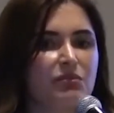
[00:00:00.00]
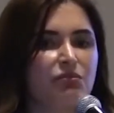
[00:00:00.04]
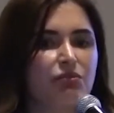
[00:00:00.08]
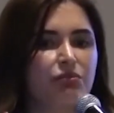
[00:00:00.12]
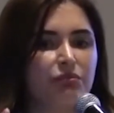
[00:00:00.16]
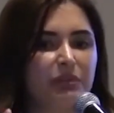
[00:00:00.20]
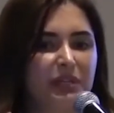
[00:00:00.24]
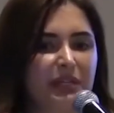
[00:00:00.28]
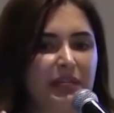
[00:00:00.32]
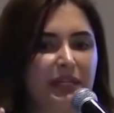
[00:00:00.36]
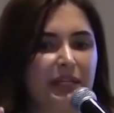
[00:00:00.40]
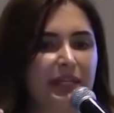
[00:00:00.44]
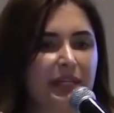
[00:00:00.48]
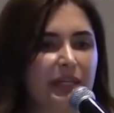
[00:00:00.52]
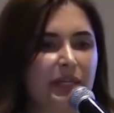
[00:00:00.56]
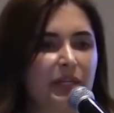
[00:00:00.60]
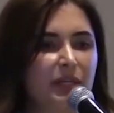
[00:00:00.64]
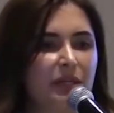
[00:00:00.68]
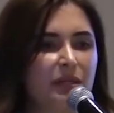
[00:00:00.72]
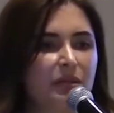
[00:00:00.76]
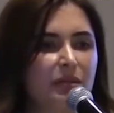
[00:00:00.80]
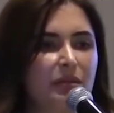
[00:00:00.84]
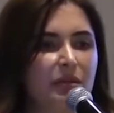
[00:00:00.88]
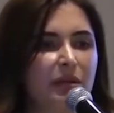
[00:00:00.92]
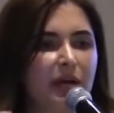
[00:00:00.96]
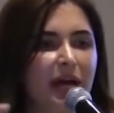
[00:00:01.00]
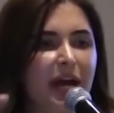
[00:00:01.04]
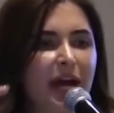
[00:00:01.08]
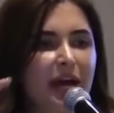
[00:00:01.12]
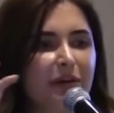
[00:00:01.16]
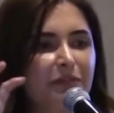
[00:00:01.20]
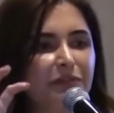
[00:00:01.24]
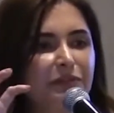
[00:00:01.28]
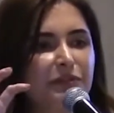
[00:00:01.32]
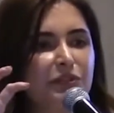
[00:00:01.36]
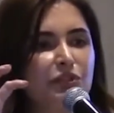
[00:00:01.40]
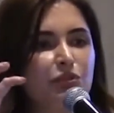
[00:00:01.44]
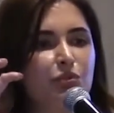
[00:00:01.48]
they really
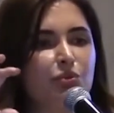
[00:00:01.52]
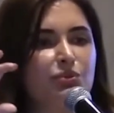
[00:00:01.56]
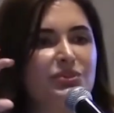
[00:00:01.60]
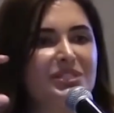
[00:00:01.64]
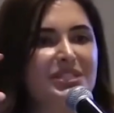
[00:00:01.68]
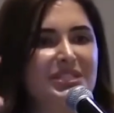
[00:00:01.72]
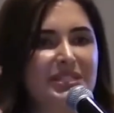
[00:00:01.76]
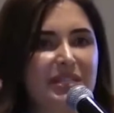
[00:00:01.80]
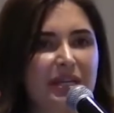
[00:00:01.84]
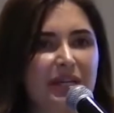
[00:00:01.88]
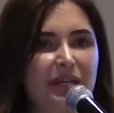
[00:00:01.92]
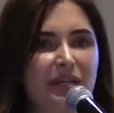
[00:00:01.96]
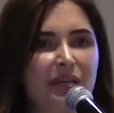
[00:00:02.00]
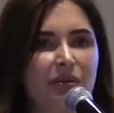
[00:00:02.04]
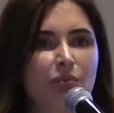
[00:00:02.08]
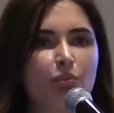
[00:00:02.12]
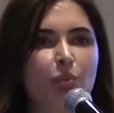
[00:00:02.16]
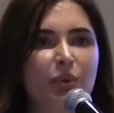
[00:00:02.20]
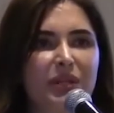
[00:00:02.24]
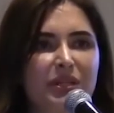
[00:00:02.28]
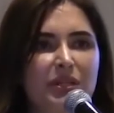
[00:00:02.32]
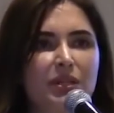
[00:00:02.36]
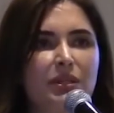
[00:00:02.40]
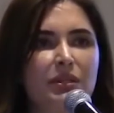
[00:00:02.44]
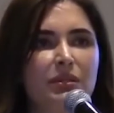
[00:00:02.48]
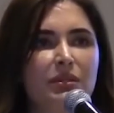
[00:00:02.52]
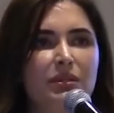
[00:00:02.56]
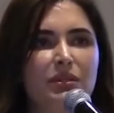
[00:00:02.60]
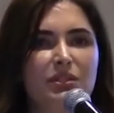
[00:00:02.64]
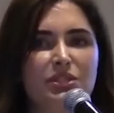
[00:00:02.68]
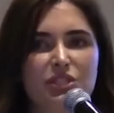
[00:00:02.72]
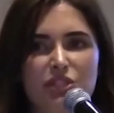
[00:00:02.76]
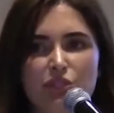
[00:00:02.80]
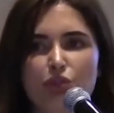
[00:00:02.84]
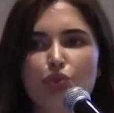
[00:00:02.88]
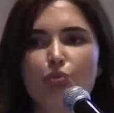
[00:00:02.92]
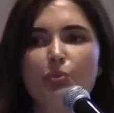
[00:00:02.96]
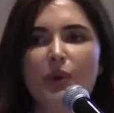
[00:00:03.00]
have to stay within
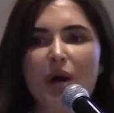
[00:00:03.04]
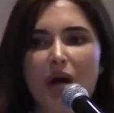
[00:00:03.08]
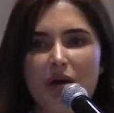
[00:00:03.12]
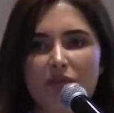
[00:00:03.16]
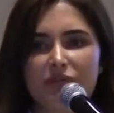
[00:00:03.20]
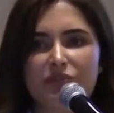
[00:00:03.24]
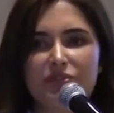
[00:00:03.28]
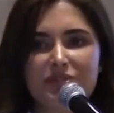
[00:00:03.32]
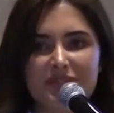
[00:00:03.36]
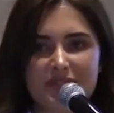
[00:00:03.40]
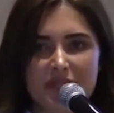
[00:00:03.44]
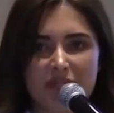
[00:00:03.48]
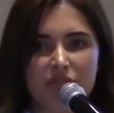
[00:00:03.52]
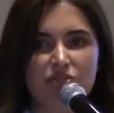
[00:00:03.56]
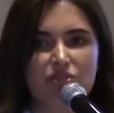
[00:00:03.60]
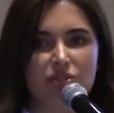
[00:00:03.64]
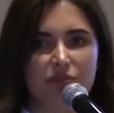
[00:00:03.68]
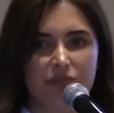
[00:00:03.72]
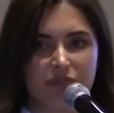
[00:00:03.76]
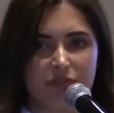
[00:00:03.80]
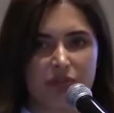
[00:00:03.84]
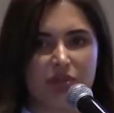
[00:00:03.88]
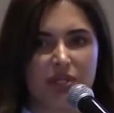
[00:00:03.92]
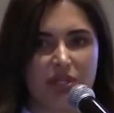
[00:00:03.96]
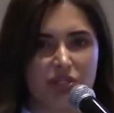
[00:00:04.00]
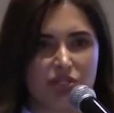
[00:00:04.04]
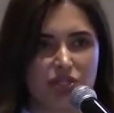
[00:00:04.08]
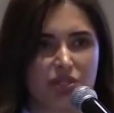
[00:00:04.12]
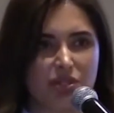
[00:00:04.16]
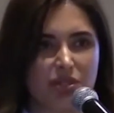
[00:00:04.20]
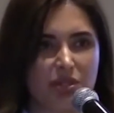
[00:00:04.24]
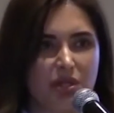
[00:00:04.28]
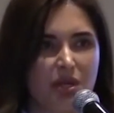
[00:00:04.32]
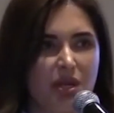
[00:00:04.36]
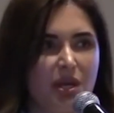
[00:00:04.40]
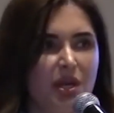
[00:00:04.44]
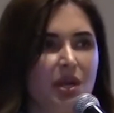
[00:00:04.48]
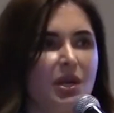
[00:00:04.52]
the tube after
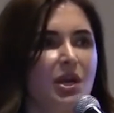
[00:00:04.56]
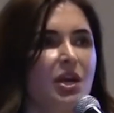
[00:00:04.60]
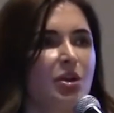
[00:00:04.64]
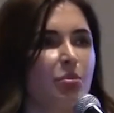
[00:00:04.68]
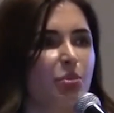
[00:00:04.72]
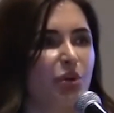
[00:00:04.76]
centrifugation.